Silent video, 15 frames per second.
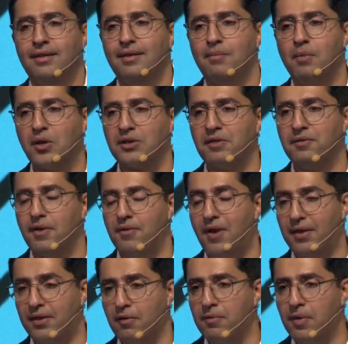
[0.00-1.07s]

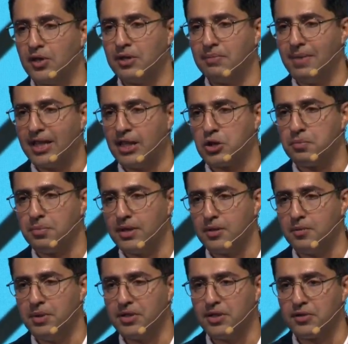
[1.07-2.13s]
father of modern management,
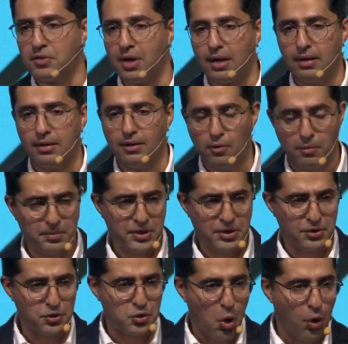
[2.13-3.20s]
Peter
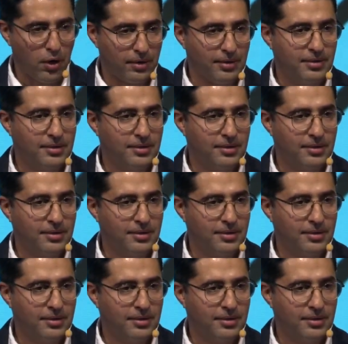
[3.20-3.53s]
Drucker.